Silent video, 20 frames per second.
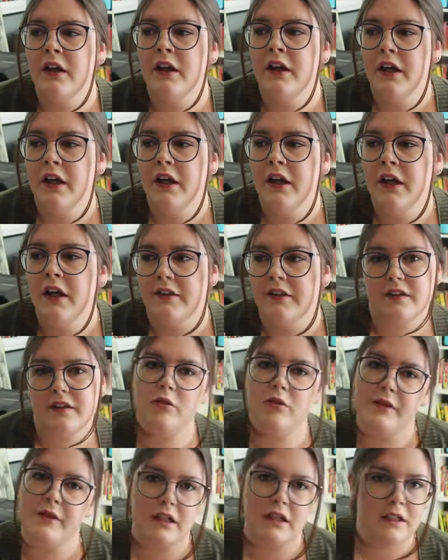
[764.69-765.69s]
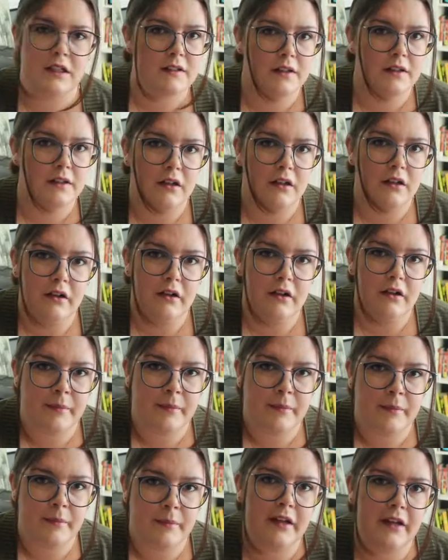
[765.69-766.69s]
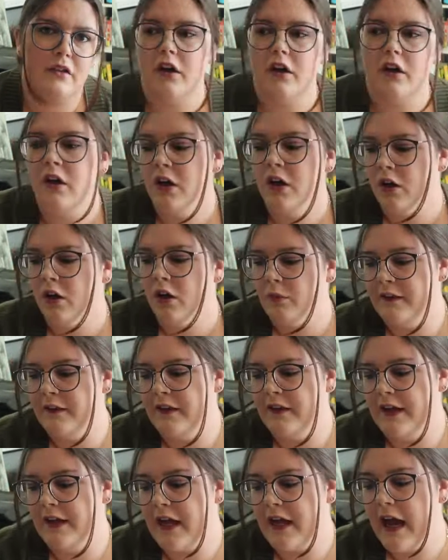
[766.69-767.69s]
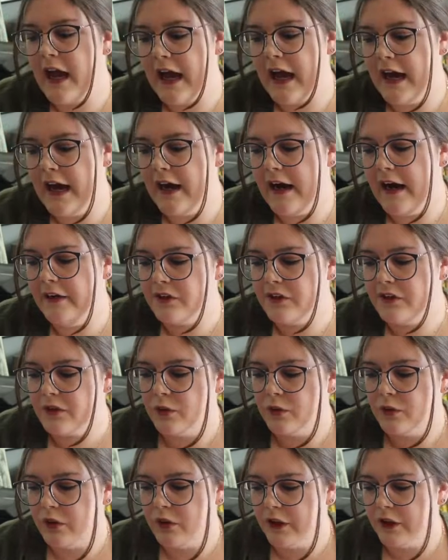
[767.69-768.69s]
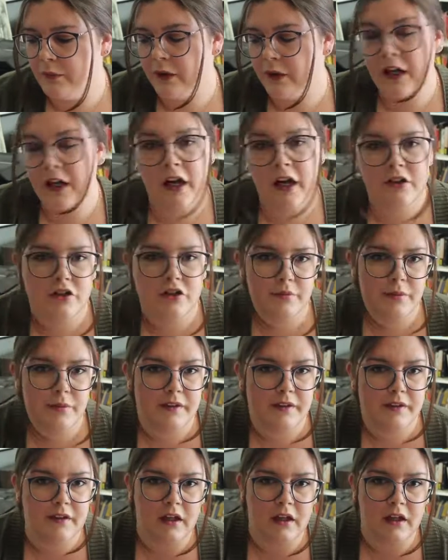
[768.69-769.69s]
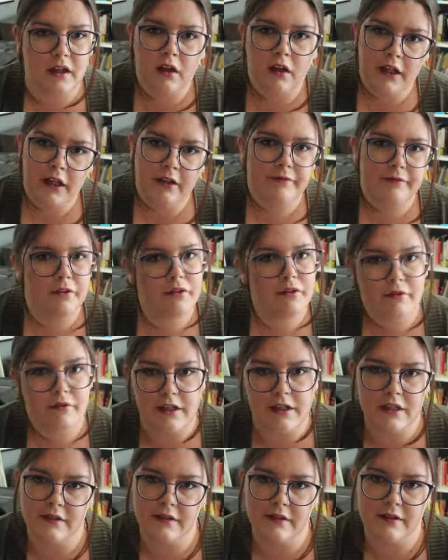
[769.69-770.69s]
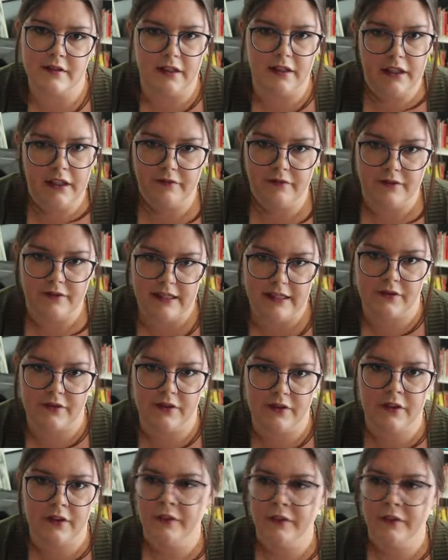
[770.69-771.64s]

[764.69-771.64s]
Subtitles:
this skill will be considered mastered when they have scored 100% on it for 3 consecutive days.